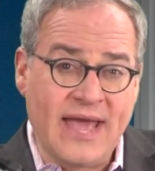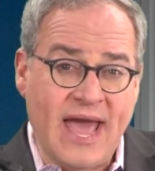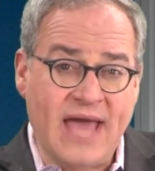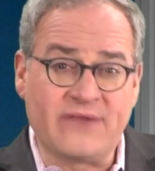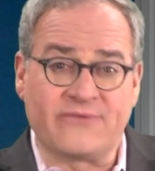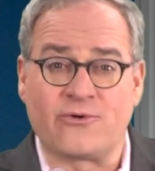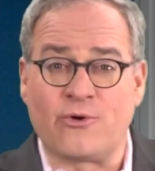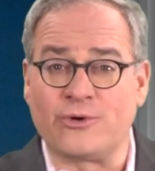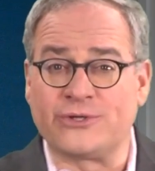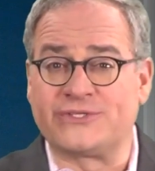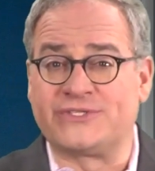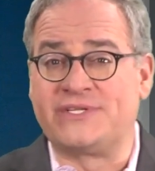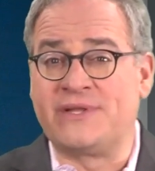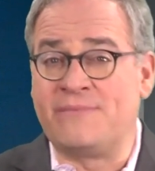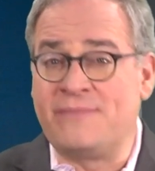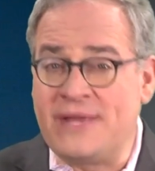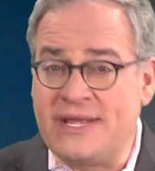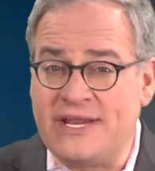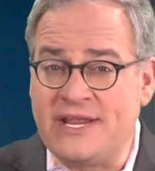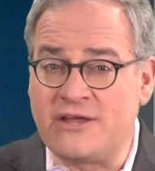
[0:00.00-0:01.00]
and of course
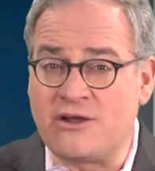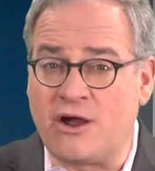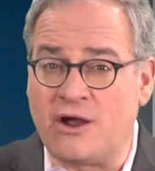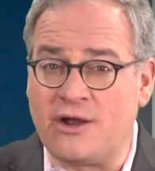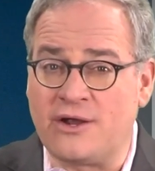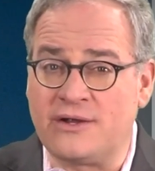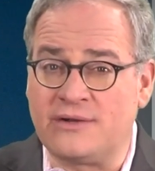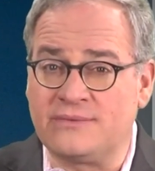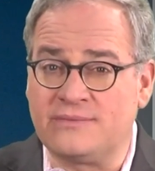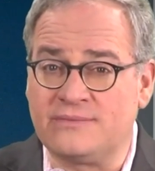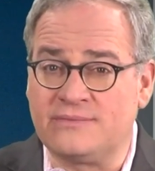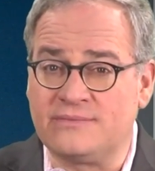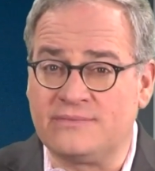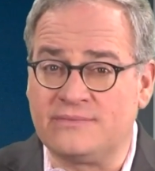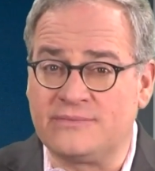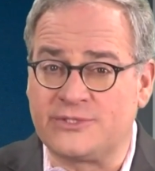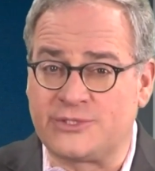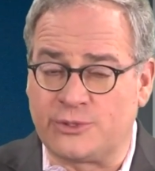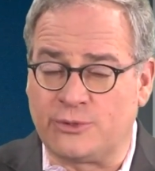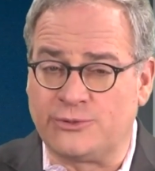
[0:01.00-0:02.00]
demeaning our
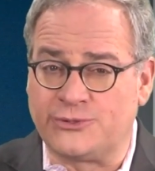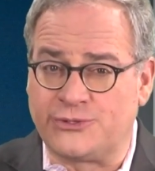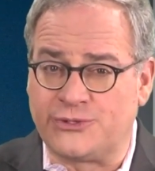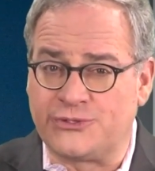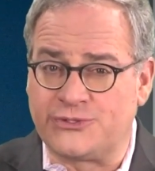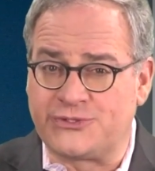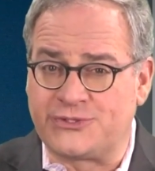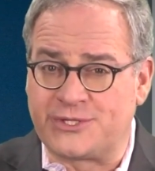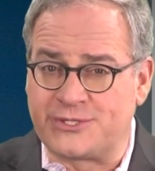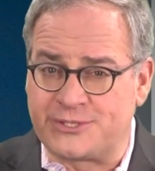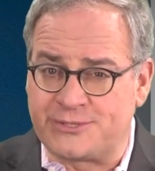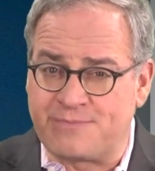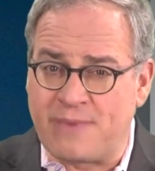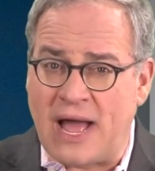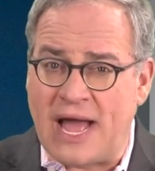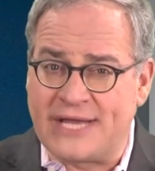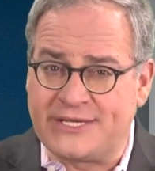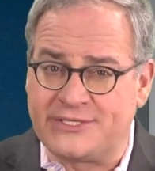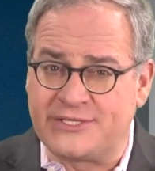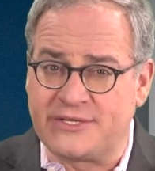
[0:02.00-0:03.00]
soldiers,
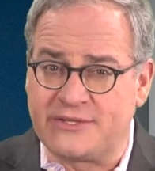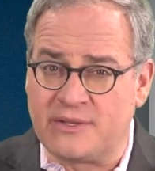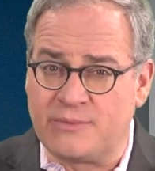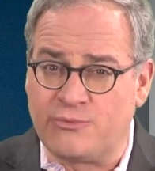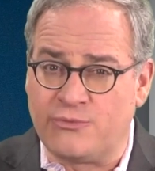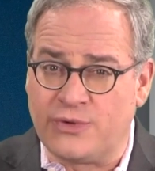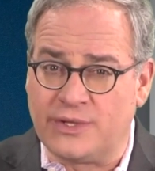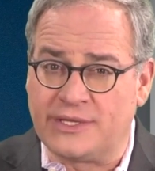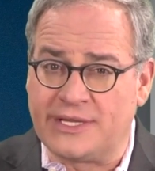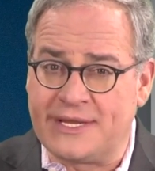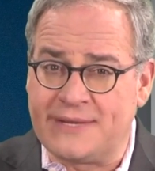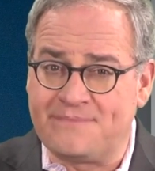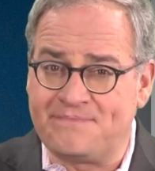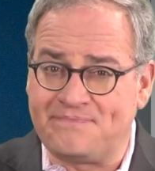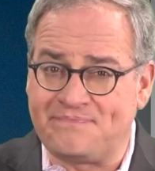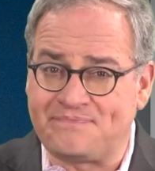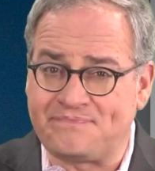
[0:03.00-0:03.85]
despising them really.